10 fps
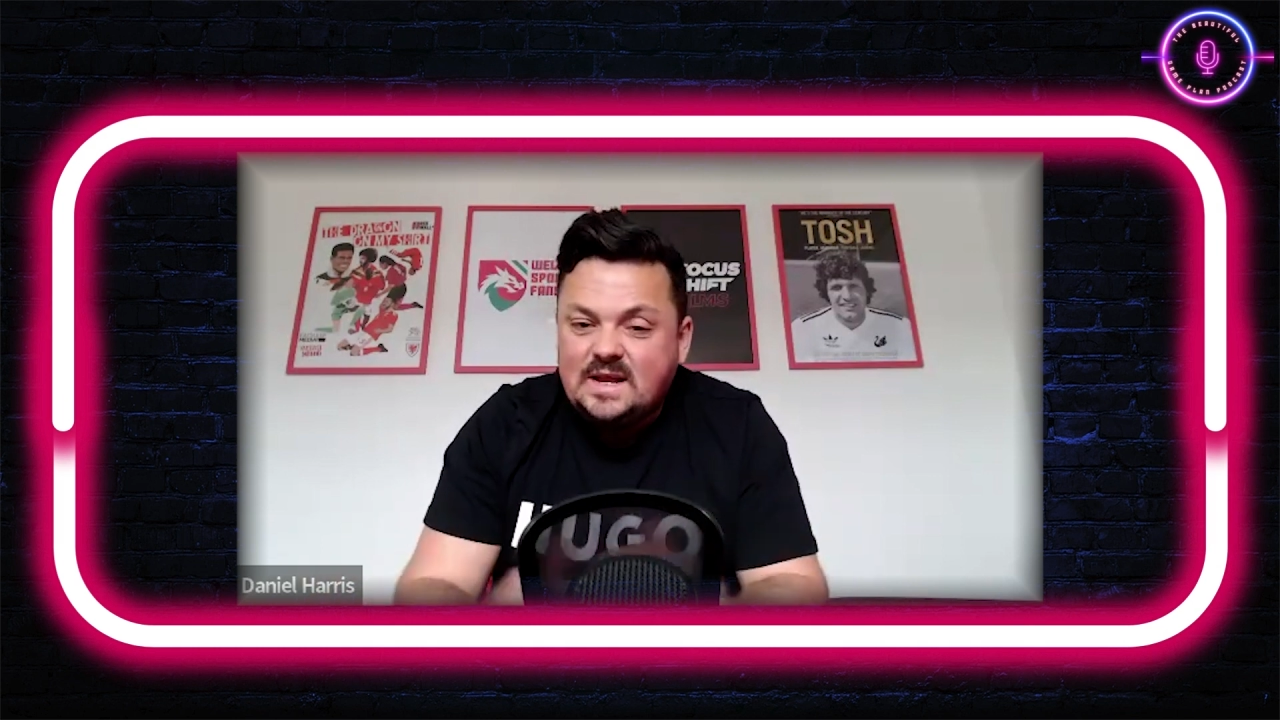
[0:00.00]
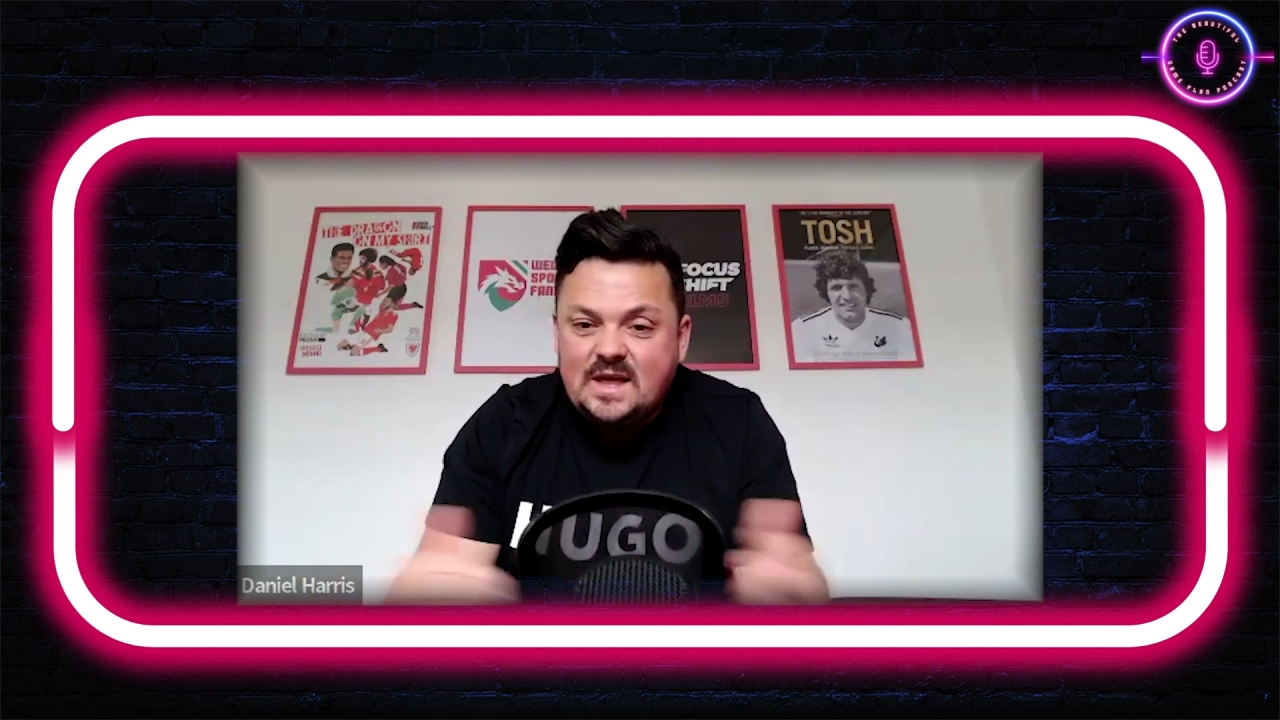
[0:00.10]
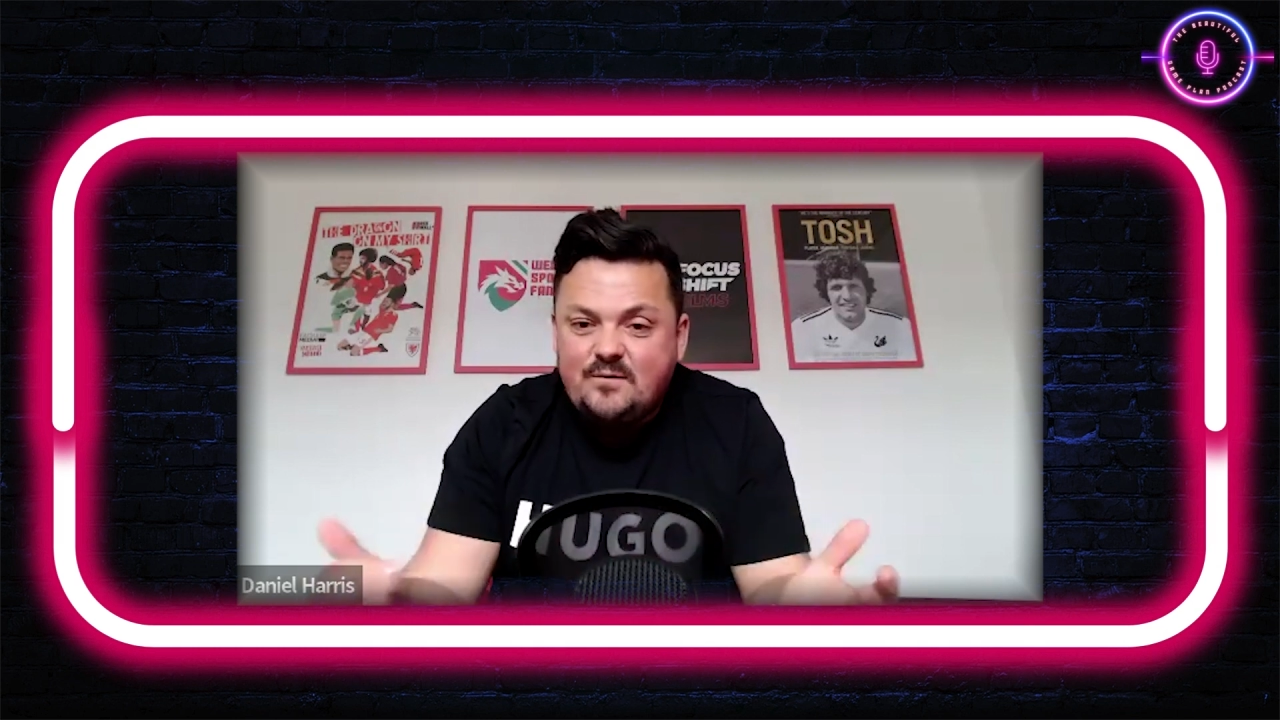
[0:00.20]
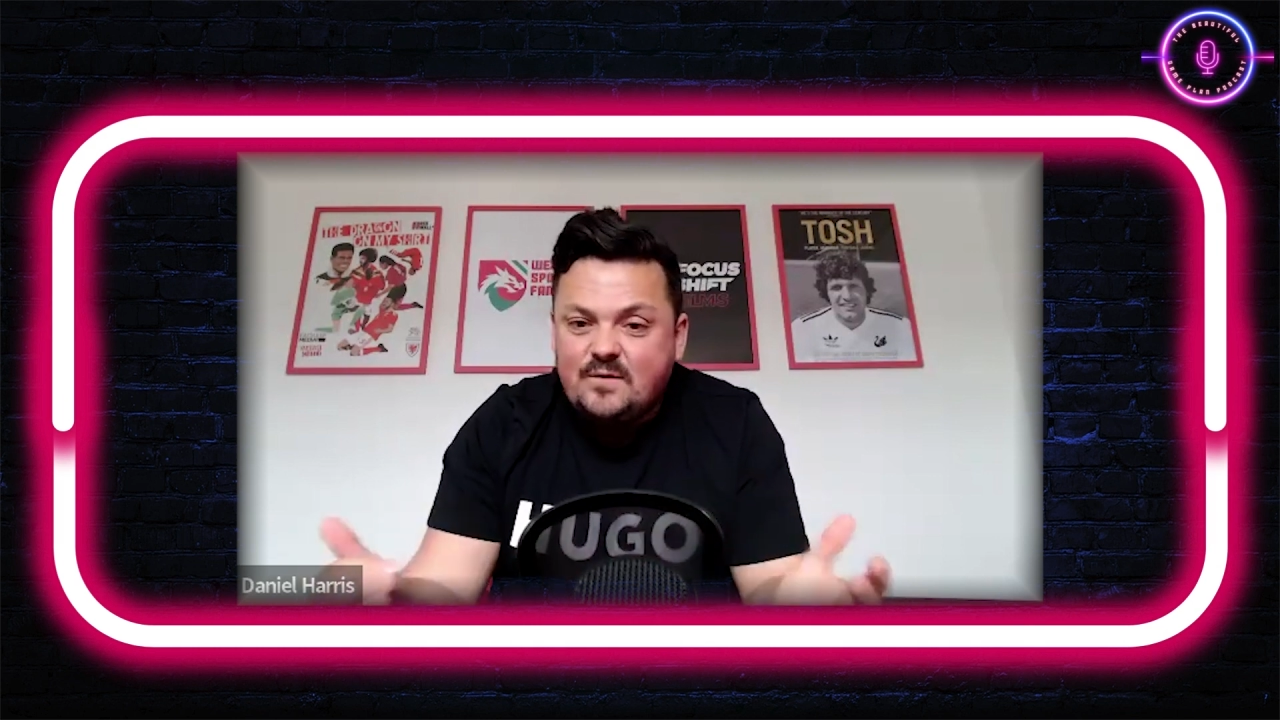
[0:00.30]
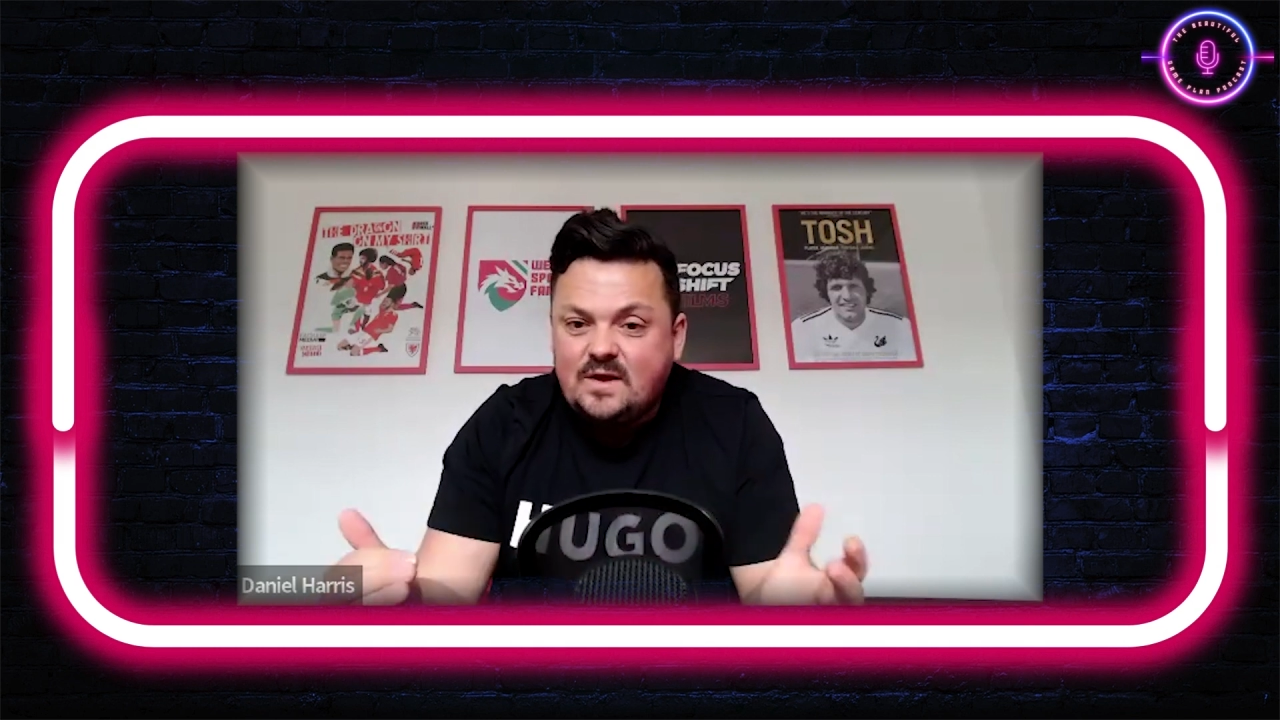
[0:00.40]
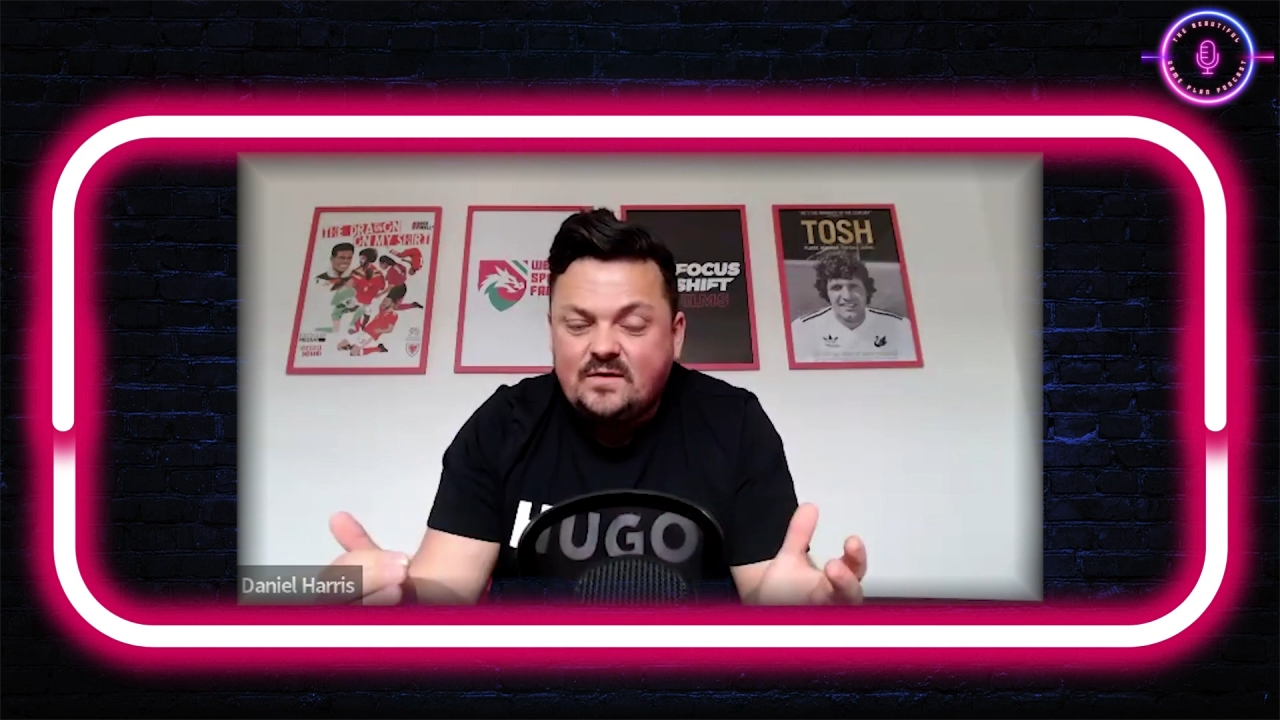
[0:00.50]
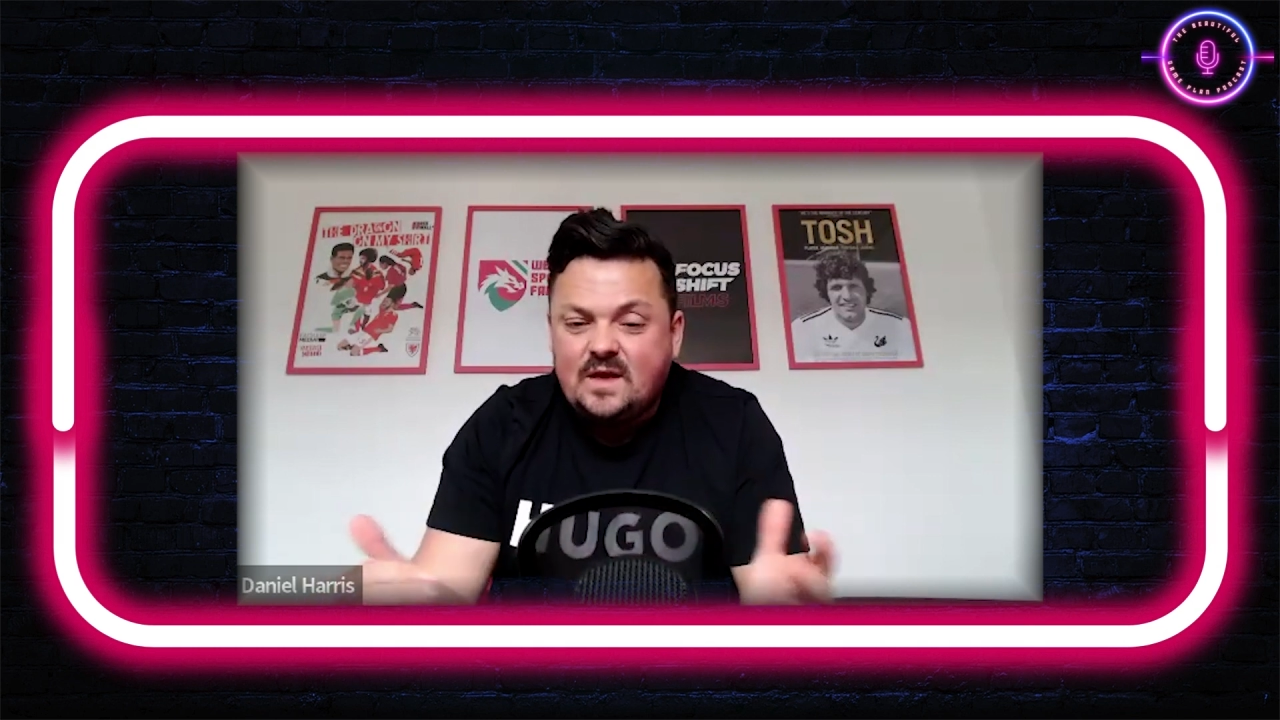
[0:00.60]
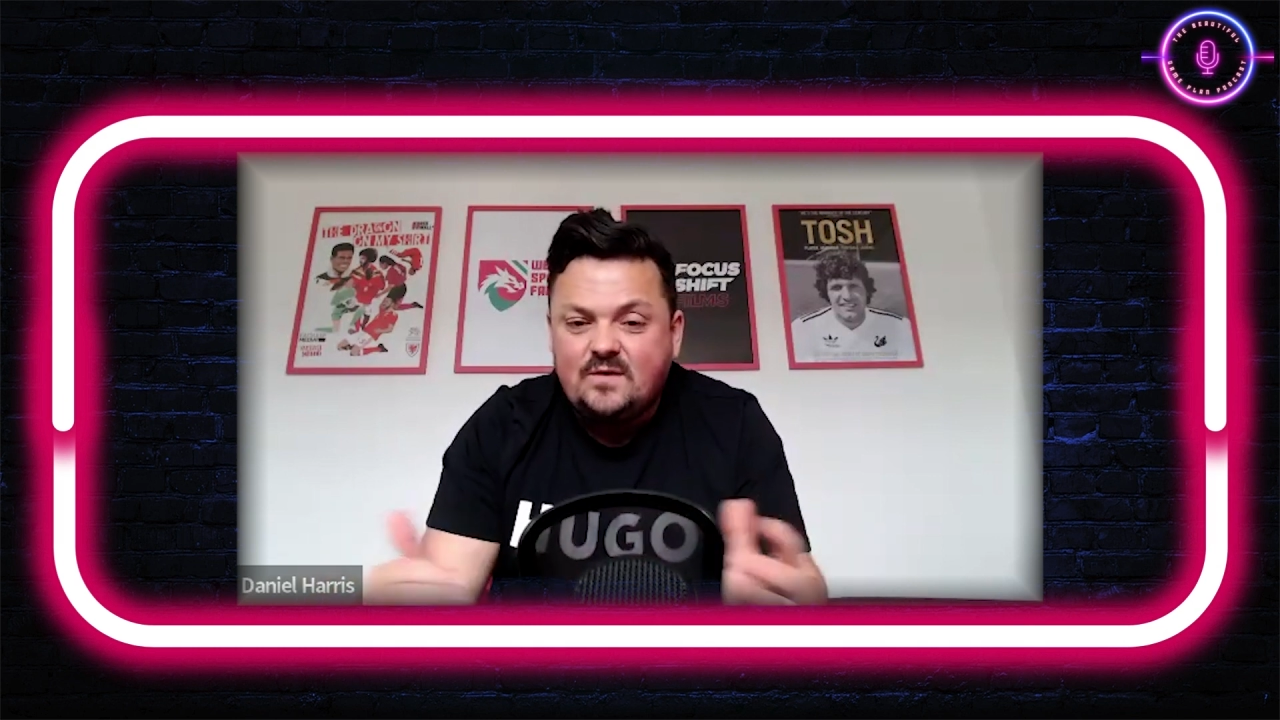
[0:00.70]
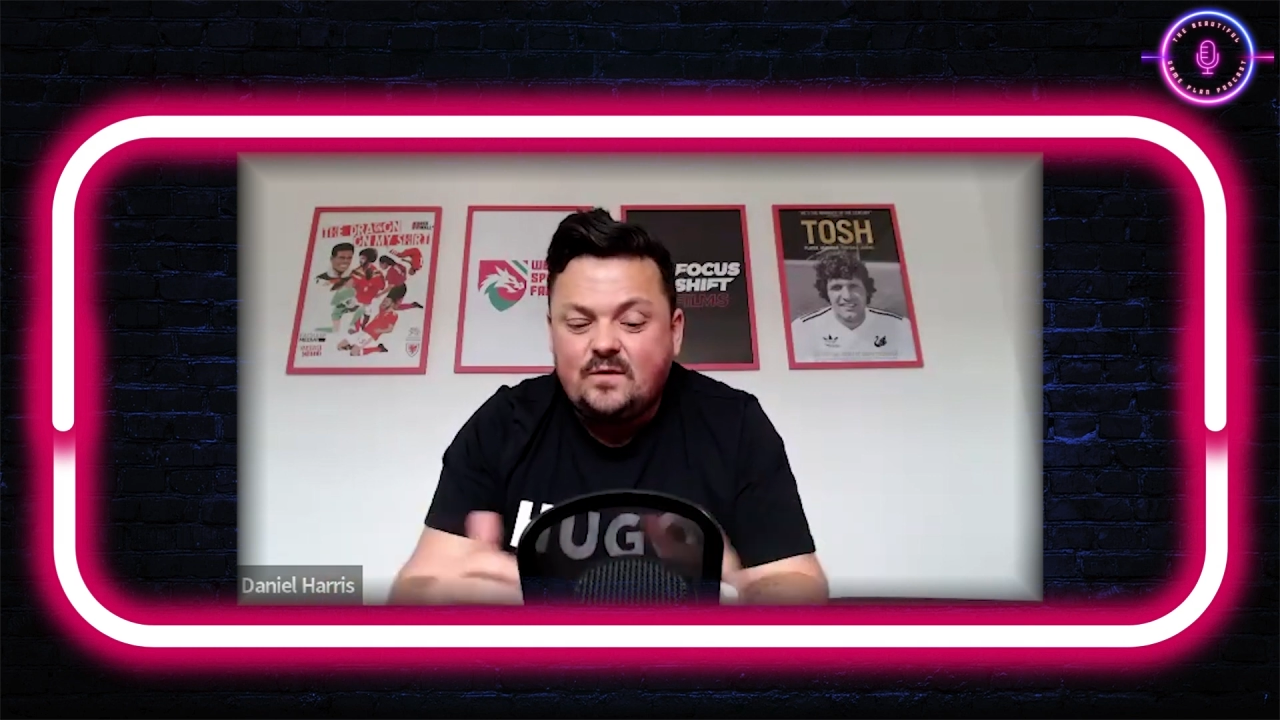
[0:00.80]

different, isn't it?